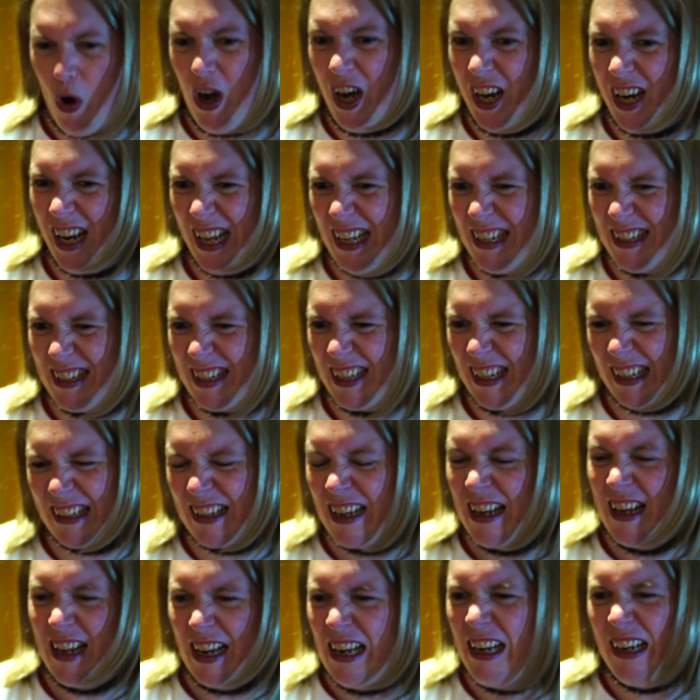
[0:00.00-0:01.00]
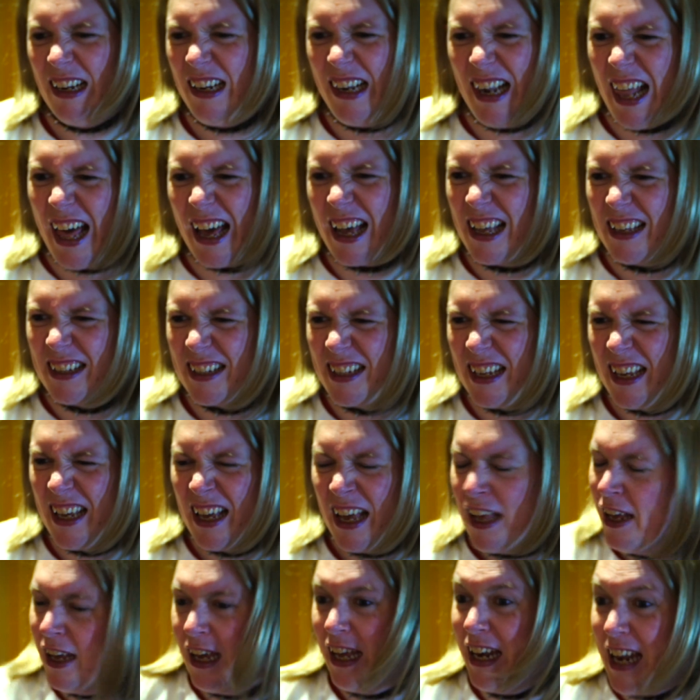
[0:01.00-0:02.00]
What is this?
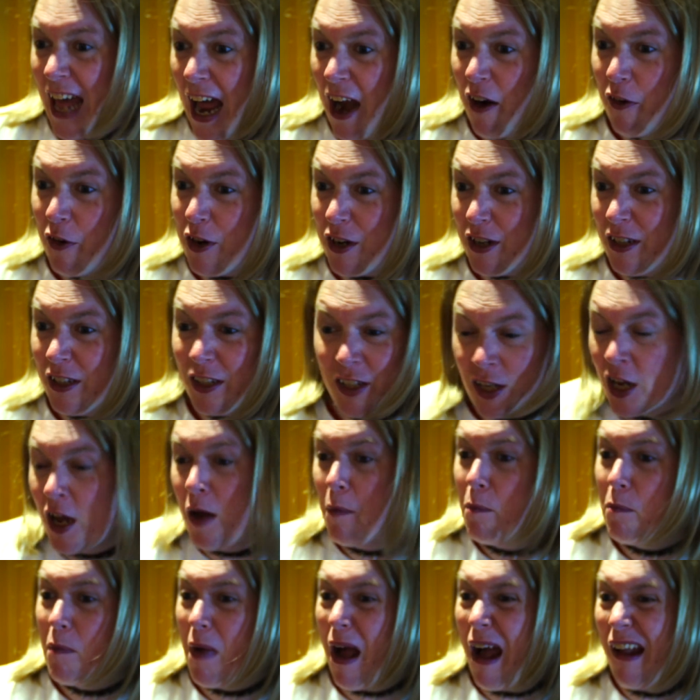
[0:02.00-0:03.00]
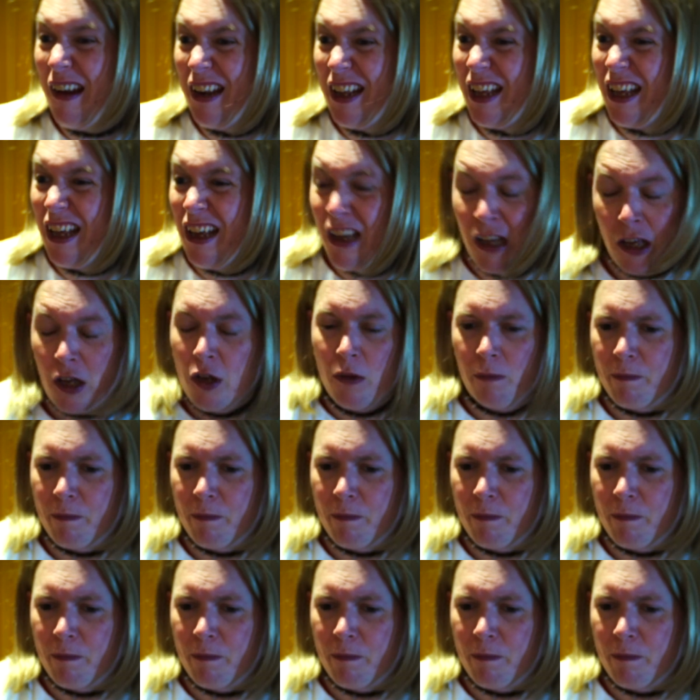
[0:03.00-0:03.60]
Legacy, inheritance, money,